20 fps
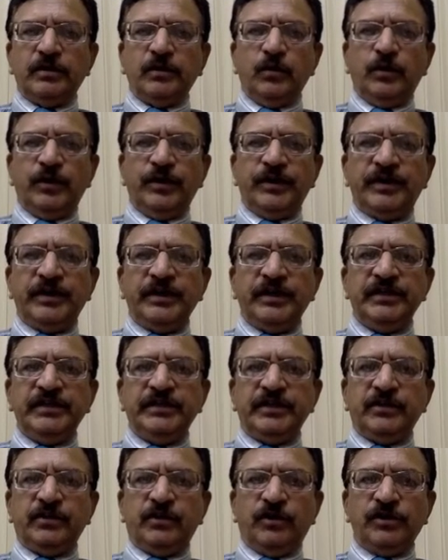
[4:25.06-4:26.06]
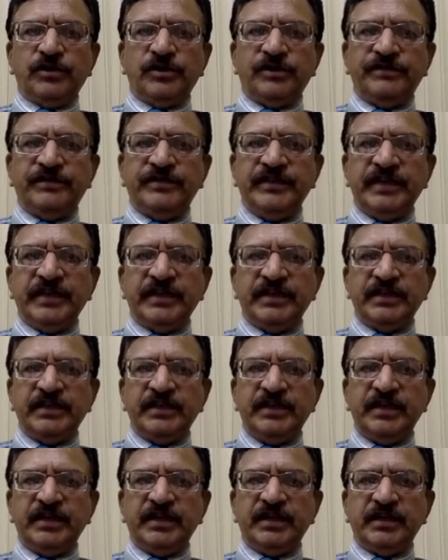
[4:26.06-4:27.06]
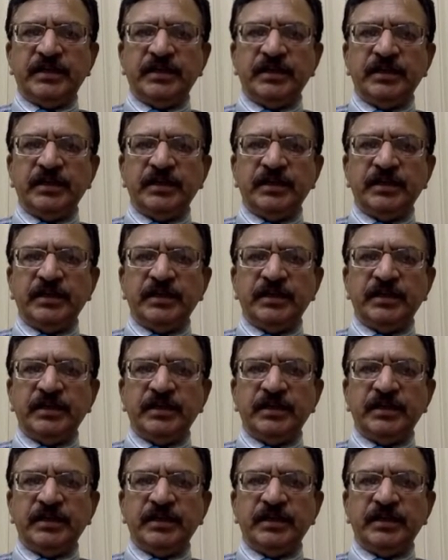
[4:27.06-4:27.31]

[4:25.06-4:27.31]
what is the cause of the accident,